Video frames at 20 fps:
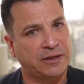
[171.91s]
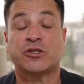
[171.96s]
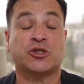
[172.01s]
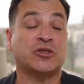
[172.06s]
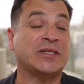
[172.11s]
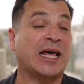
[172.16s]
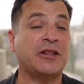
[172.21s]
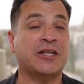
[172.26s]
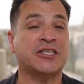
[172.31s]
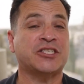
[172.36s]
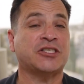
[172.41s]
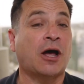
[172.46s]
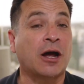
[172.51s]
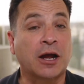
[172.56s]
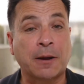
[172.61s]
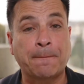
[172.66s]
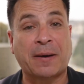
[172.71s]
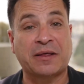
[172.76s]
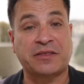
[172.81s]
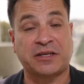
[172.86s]
So now let's
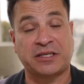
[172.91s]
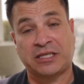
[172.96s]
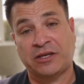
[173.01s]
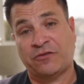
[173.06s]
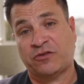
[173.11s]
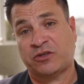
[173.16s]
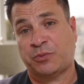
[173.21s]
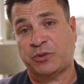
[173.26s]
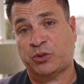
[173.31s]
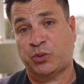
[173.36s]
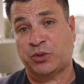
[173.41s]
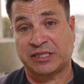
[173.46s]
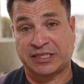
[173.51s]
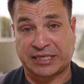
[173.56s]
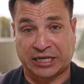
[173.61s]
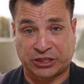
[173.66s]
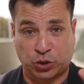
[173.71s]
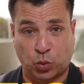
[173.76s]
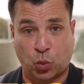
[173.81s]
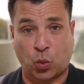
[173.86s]
talk about the difference between a
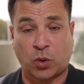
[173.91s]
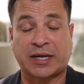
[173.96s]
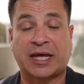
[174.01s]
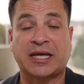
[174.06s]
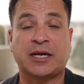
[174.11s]
Section 1